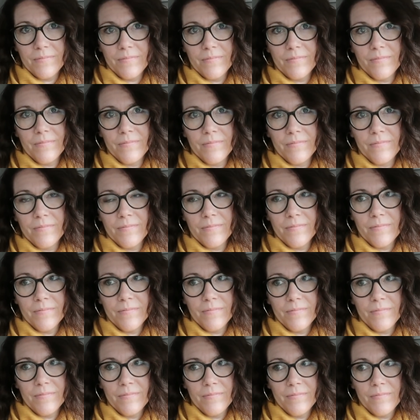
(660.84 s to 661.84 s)
So quick.
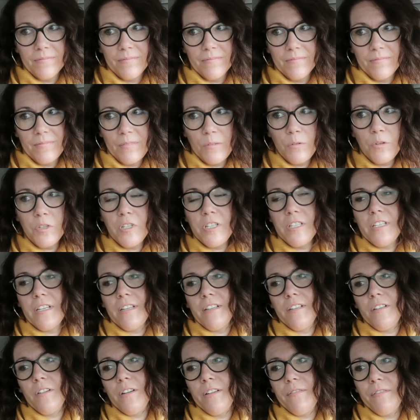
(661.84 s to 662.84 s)
Well, she's
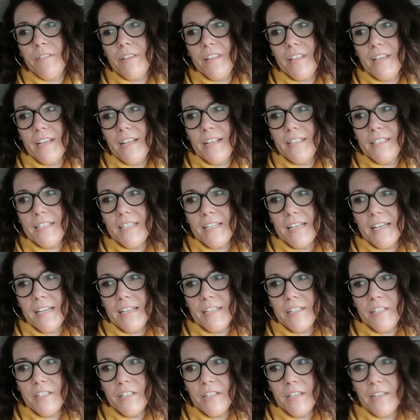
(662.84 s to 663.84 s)
not even 30 yet, is